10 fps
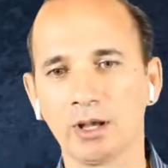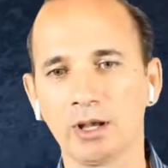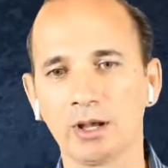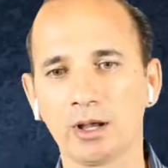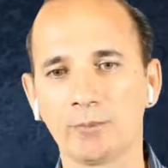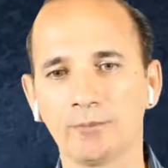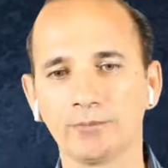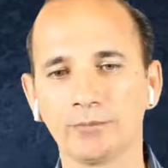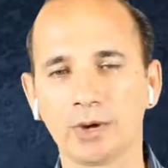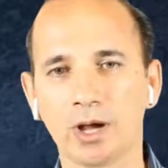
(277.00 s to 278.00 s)

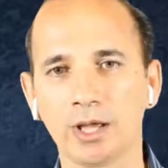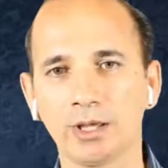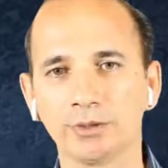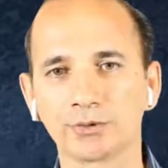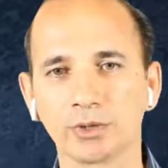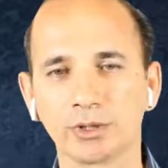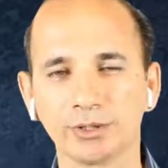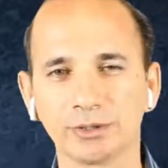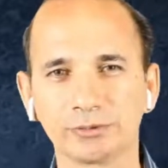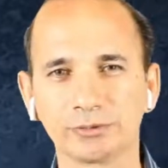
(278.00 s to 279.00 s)
I
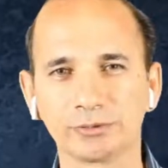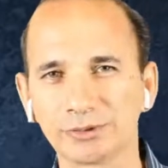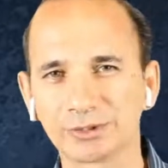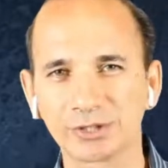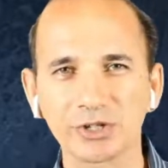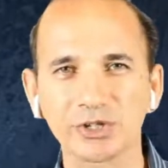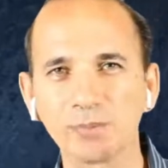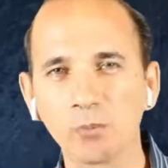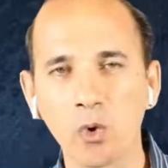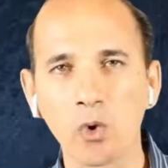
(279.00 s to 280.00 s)
started
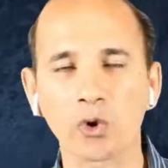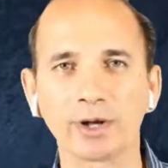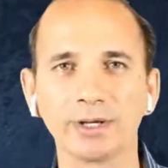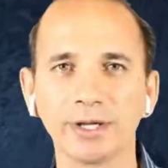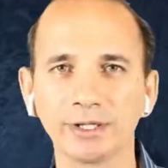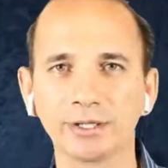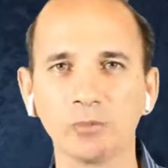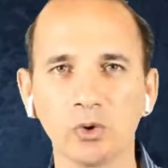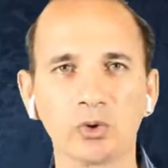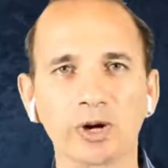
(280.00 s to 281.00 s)
searching more and learning
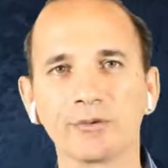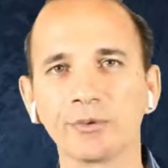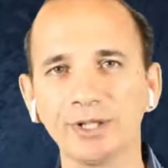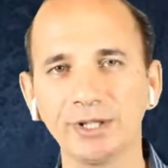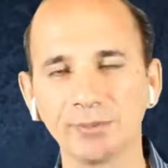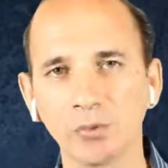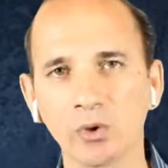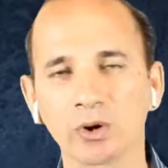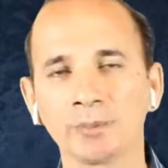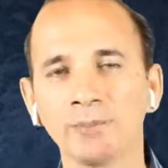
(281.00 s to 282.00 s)
more and reading
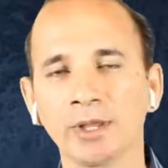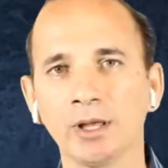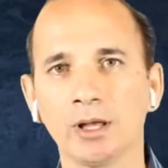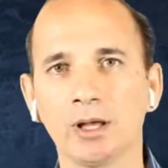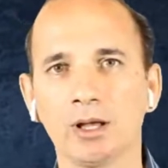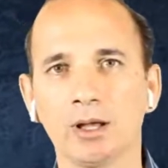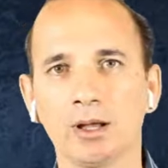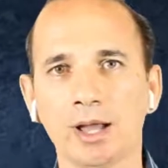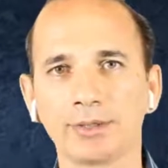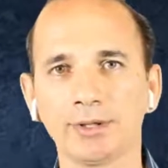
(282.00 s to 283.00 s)
more.
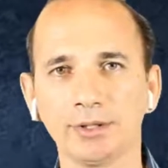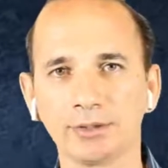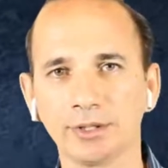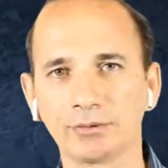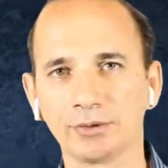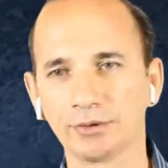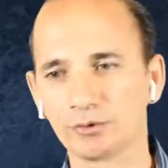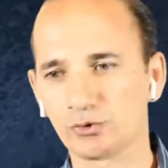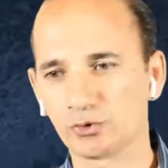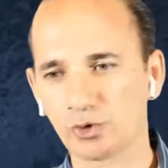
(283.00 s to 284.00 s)

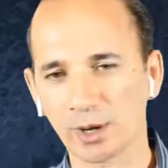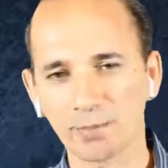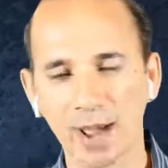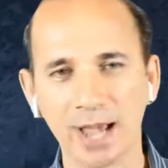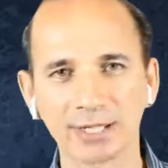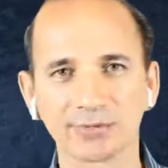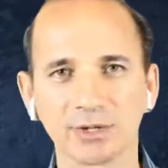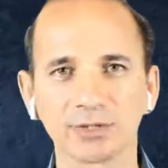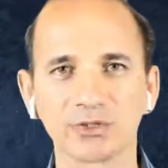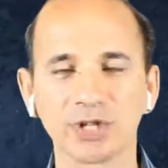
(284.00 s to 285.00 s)
Attended John
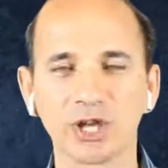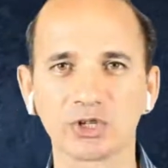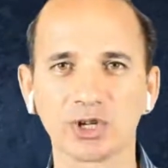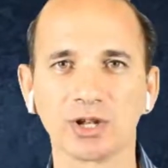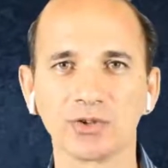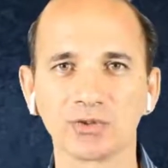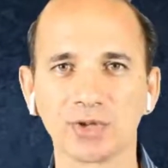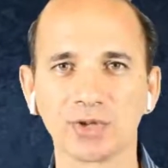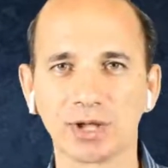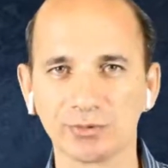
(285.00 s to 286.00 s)
Maxwell's
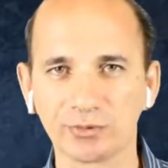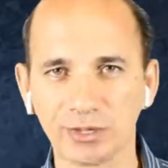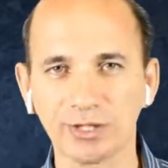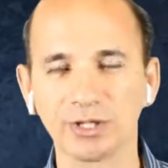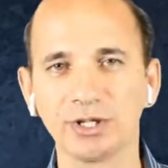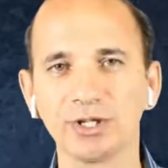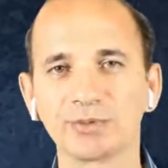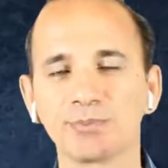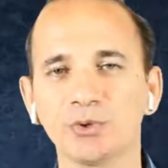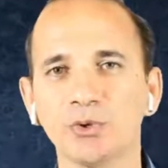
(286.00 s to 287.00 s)
sessions and reading
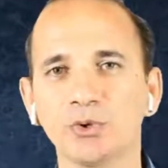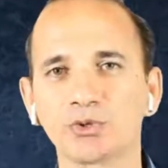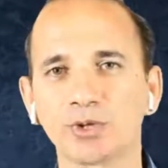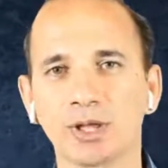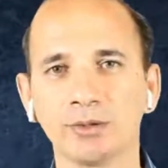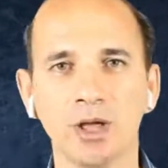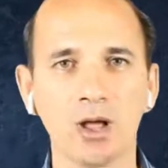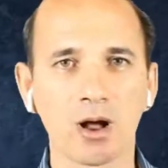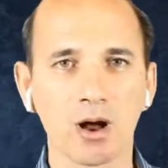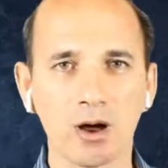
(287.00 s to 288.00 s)
his books, and
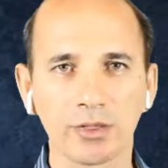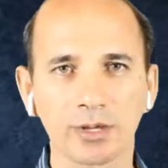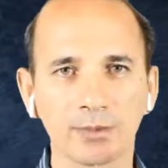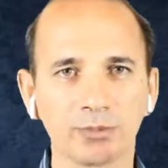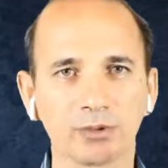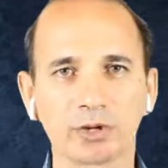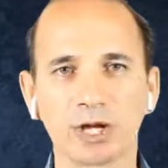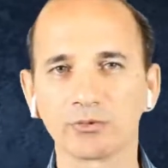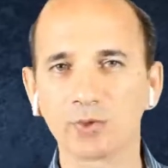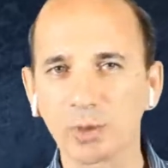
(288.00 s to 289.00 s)
other people
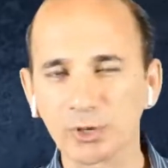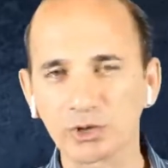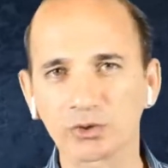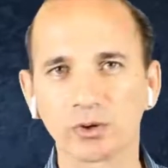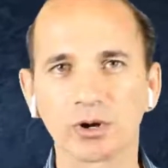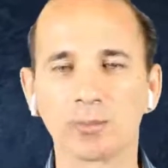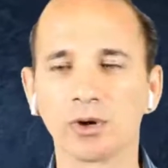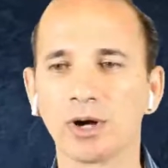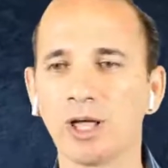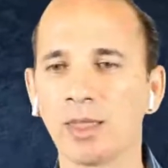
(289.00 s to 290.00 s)
like Robin
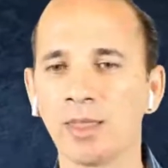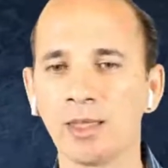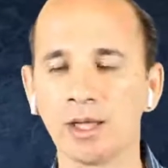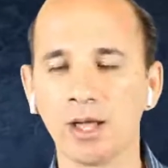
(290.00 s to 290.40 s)
Sharma. And